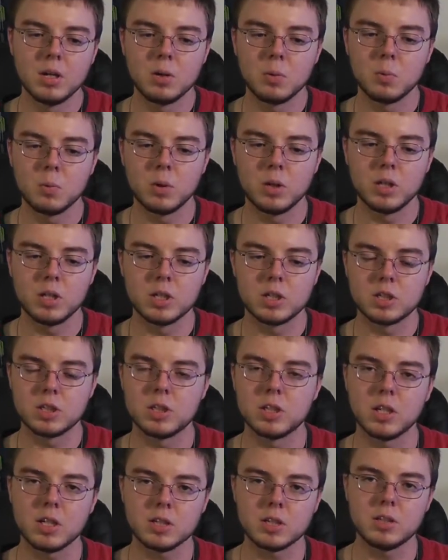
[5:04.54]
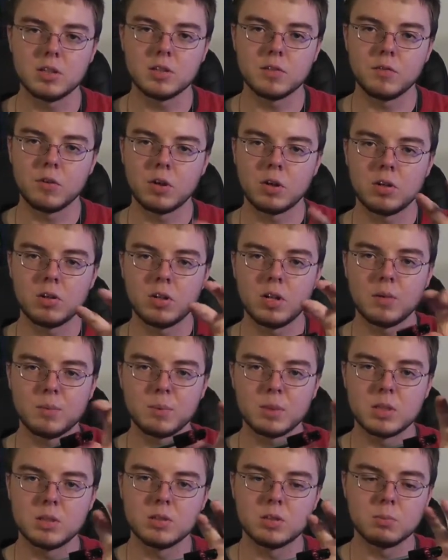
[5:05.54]
which doesn't use a vertical nub
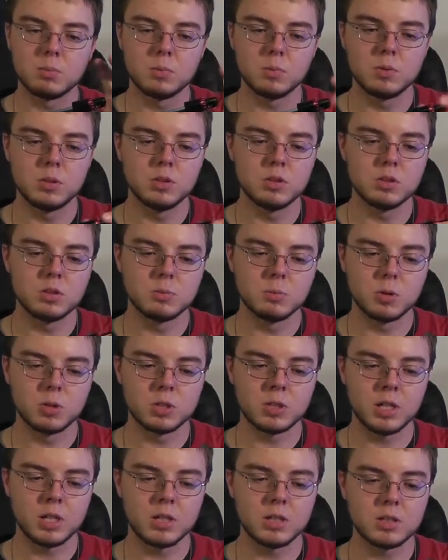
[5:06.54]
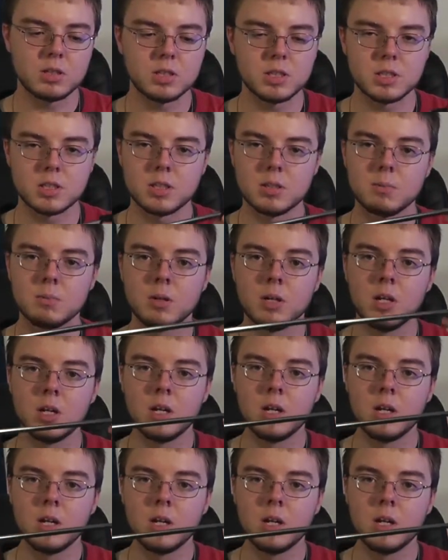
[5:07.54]
but uses a more standard system